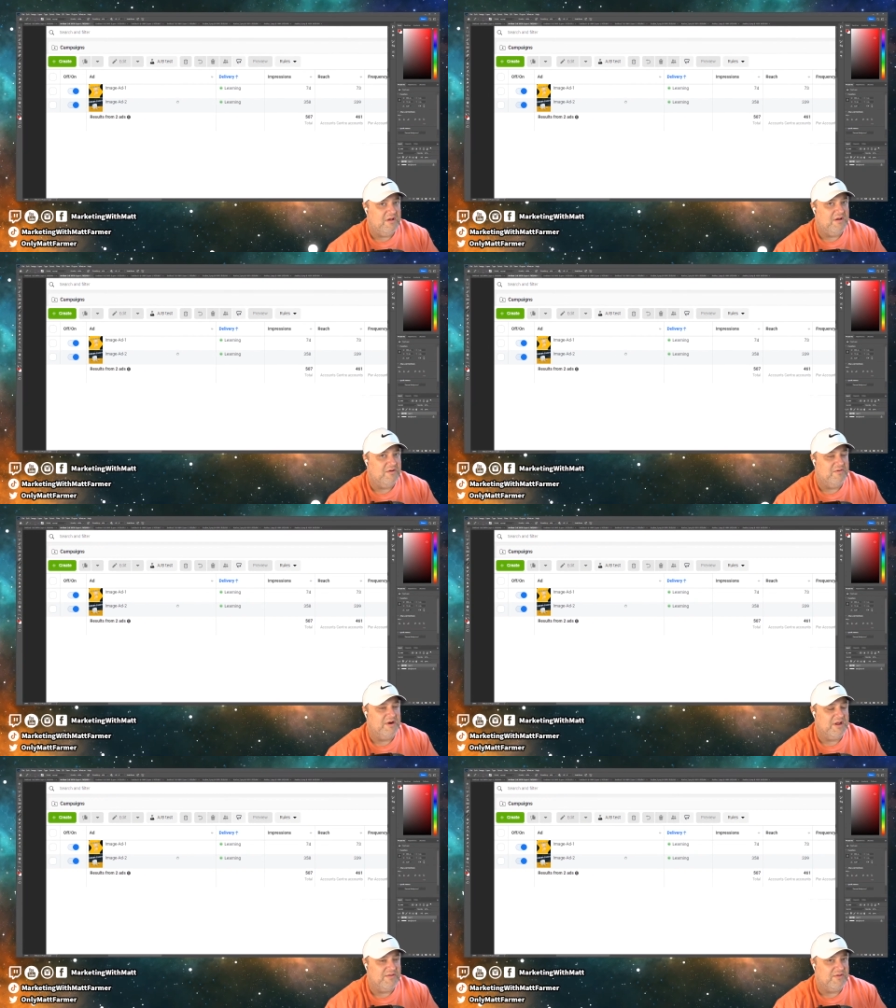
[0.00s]
want to
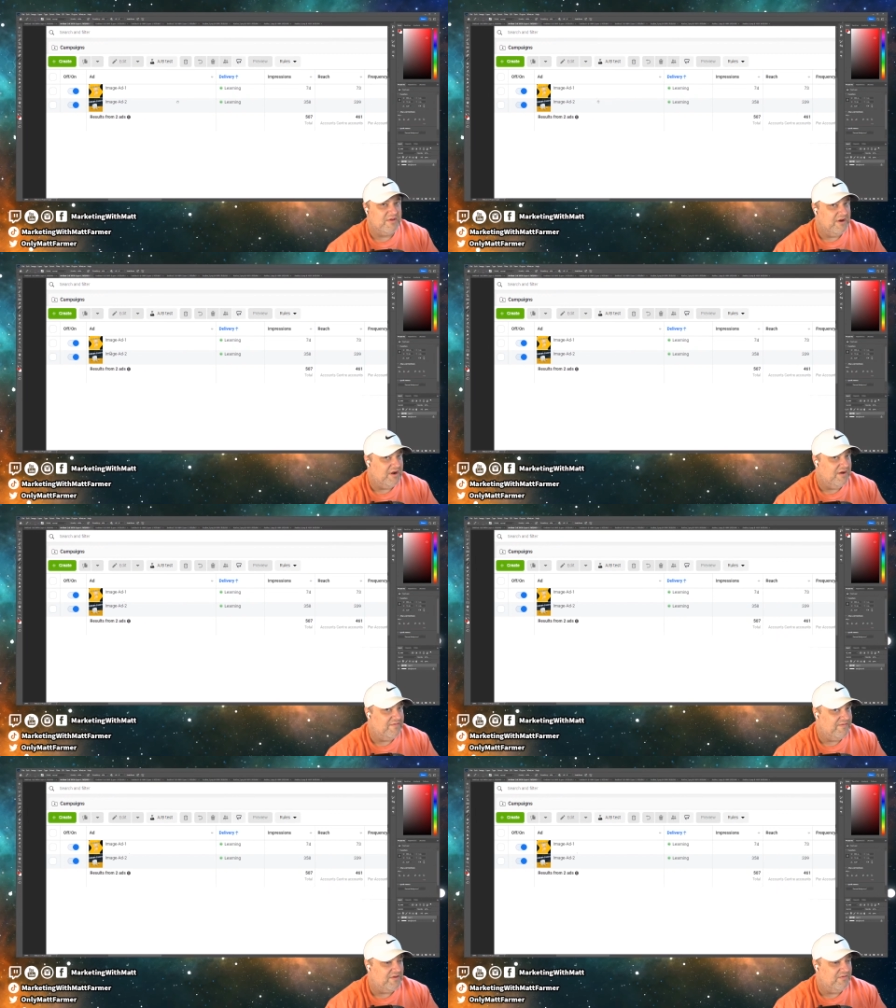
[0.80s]
get this cut
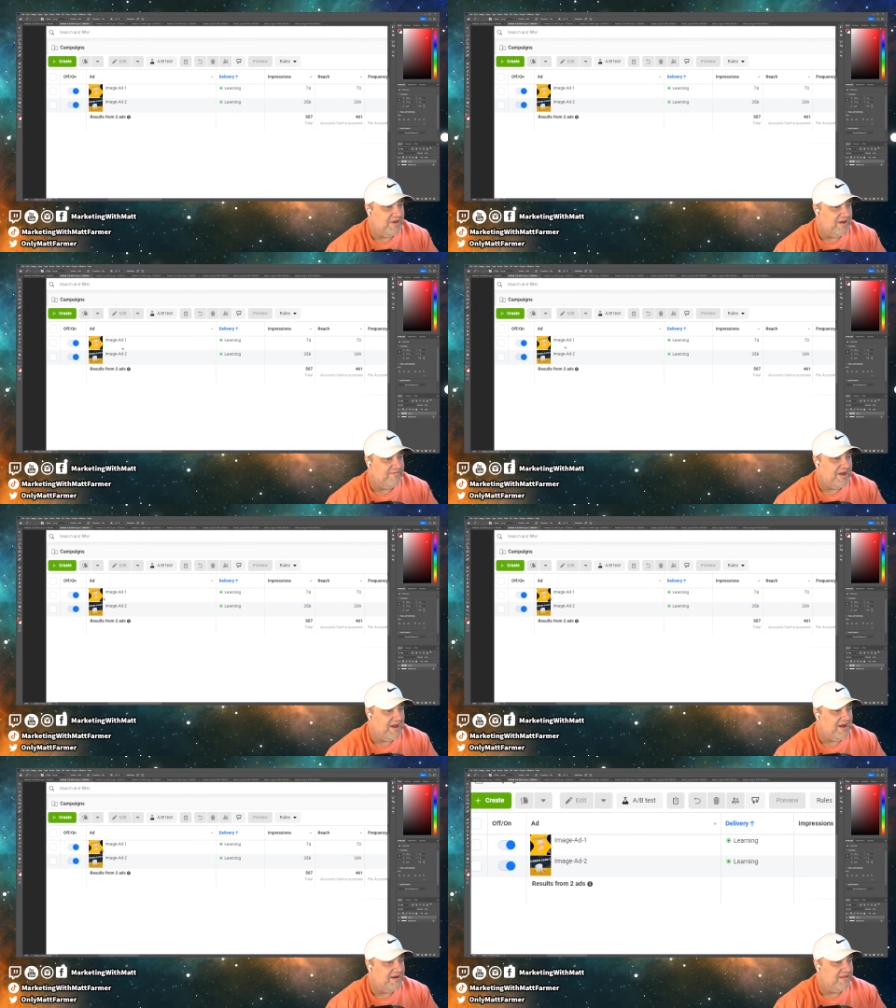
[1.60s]
off. So we have
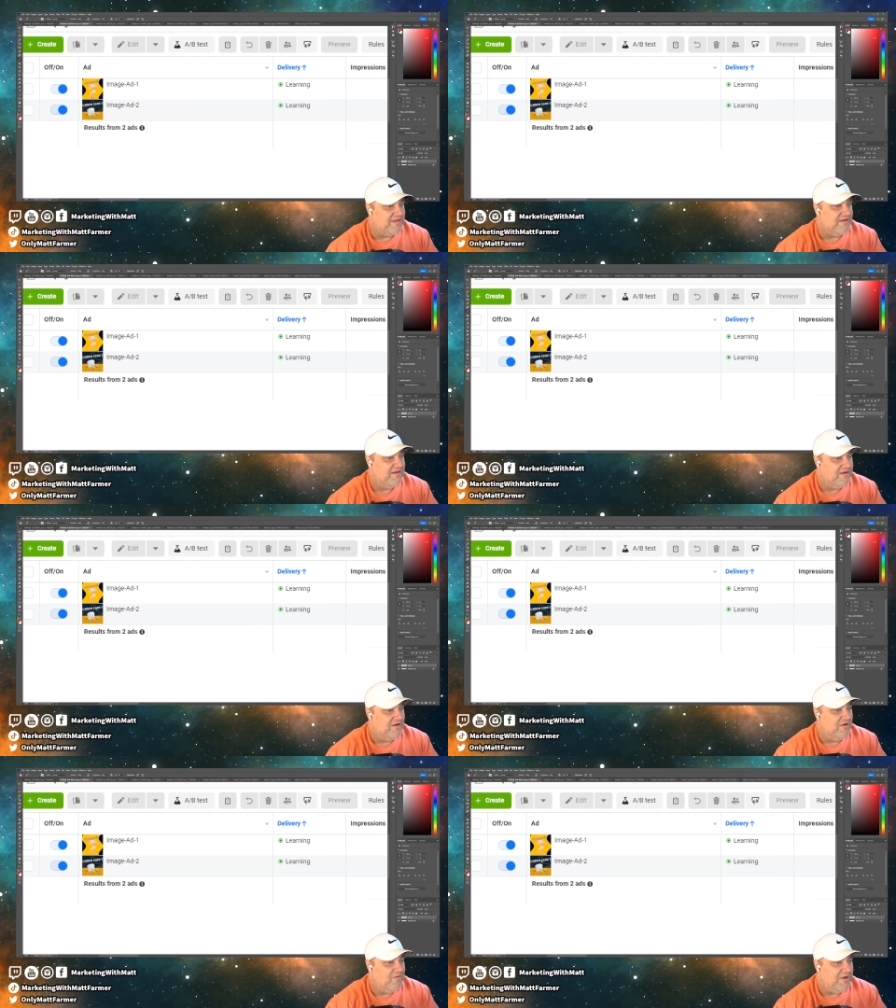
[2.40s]
ads.
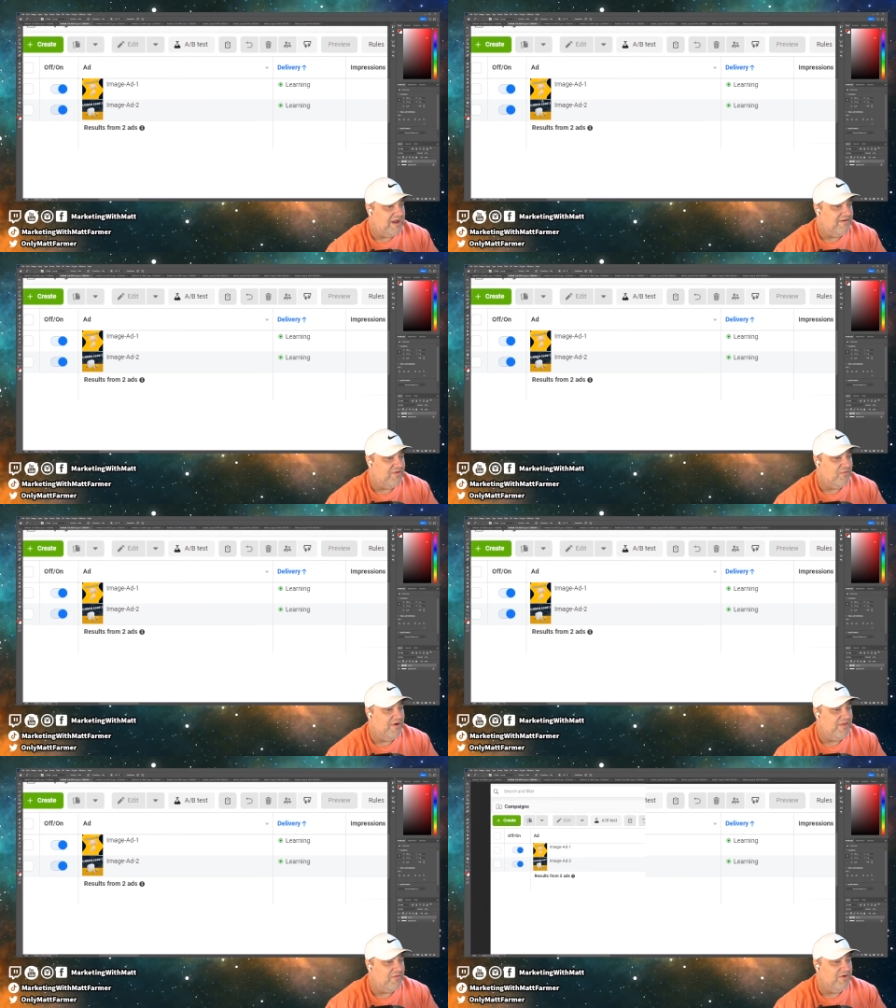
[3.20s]
We have the
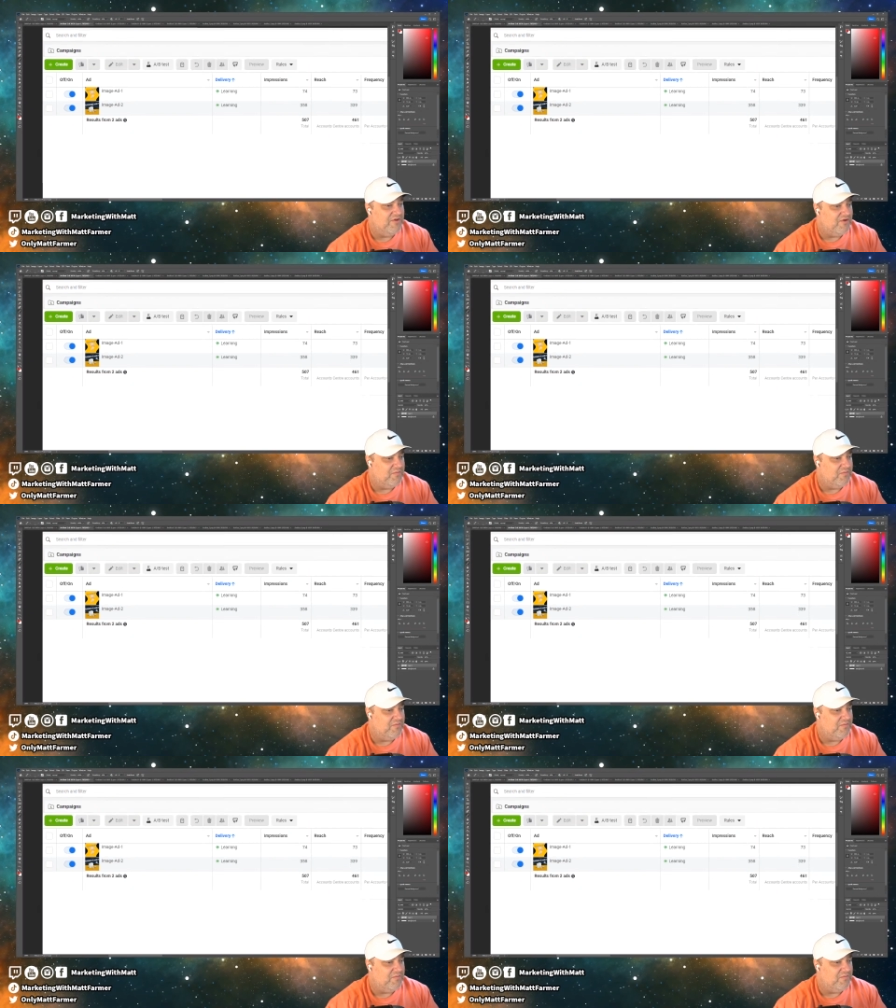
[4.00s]
one that was